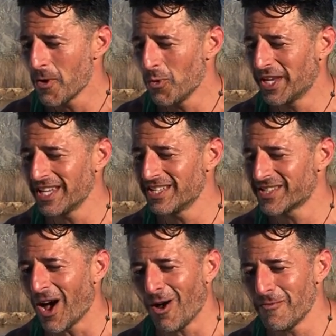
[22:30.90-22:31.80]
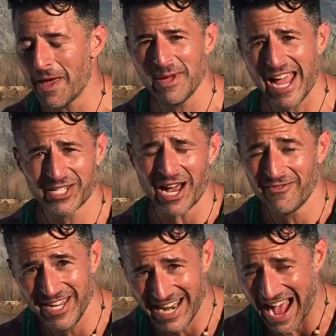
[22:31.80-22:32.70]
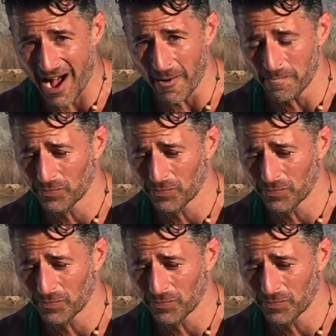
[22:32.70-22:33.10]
we can solve maybe HIV now.